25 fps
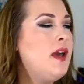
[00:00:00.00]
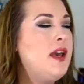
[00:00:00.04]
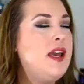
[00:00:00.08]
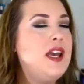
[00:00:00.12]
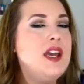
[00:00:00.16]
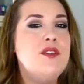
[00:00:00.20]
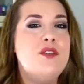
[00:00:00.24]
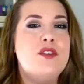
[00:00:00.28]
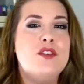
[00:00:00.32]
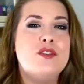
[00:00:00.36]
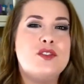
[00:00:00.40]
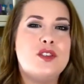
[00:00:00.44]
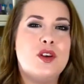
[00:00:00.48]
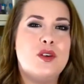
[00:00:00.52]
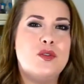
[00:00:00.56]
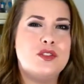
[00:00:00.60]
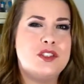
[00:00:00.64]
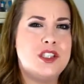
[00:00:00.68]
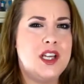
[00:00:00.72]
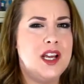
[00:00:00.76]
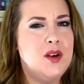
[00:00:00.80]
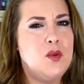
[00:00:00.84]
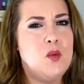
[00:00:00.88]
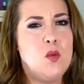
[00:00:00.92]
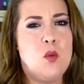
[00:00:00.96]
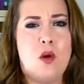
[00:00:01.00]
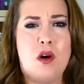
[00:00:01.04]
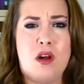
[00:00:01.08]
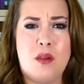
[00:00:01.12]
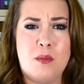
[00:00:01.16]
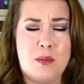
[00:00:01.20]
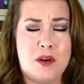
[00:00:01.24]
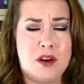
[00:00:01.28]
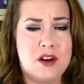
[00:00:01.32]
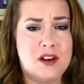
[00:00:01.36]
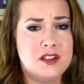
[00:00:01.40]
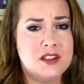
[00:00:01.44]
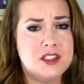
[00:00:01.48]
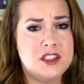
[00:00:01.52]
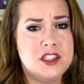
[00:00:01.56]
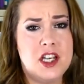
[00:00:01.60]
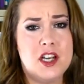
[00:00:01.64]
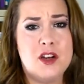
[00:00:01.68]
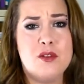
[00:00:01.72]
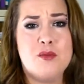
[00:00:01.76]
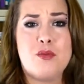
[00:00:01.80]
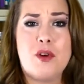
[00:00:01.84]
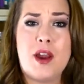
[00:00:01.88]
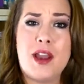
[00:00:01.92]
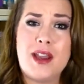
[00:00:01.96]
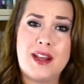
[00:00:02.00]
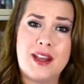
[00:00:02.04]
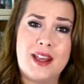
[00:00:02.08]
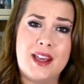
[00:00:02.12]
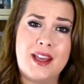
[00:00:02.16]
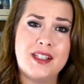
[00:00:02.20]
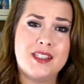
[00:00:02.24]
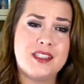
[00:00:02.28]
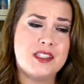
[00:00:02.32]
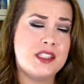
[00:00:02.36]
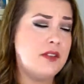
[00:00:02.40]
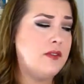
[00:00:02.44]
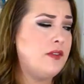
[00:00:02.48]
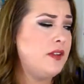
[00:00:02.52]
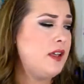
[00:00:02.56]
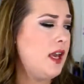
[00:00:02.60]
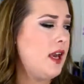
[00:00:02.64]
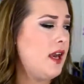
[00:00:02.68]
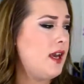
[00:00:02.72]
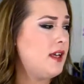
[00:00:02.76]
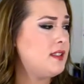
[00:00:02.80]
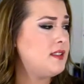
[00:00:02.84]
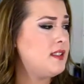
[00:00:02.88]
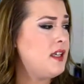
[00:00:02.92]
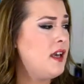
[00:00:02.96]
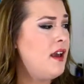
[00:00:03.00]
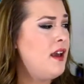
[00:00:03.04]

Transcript: If you don't, check Walmart, check Rite Aid, C V S.